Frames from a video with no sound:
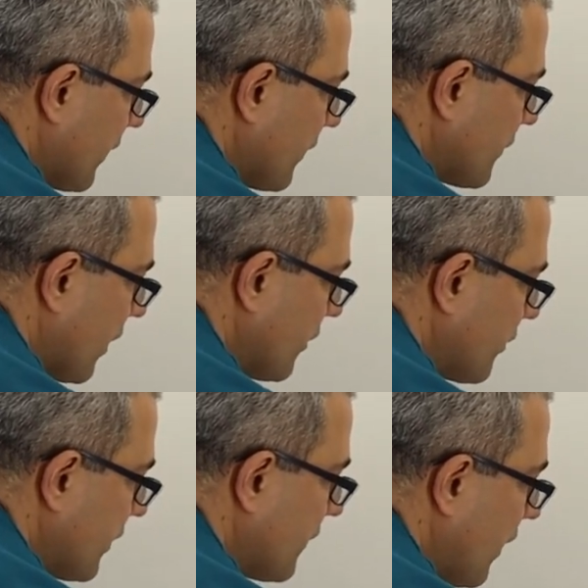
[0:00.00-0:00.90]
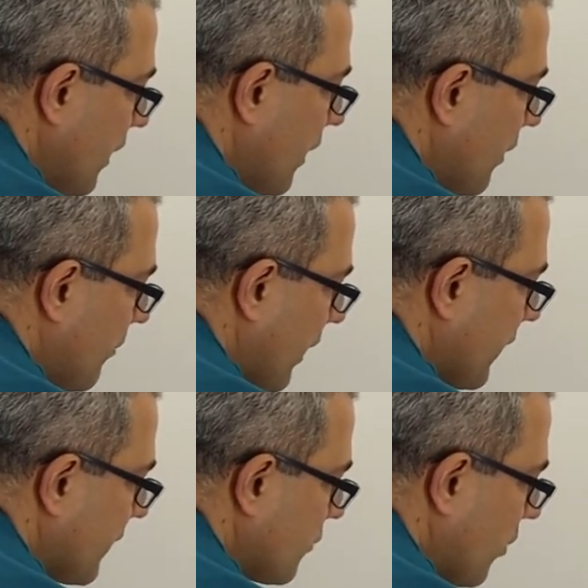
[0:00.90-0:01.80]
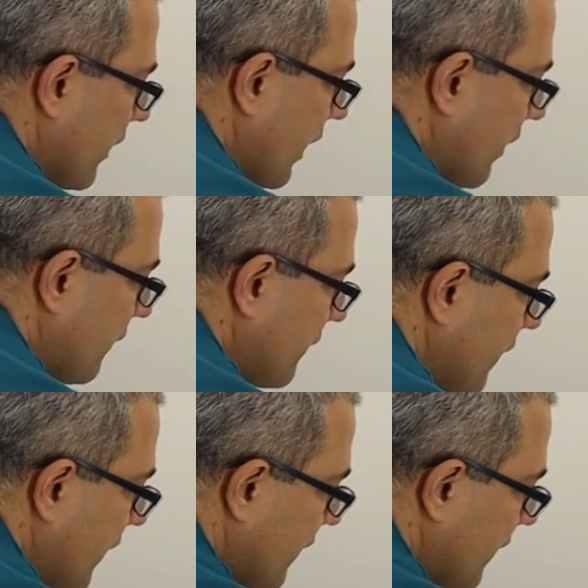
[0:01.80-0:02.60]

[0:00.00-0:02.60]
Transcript: minus 100 minus 1 half,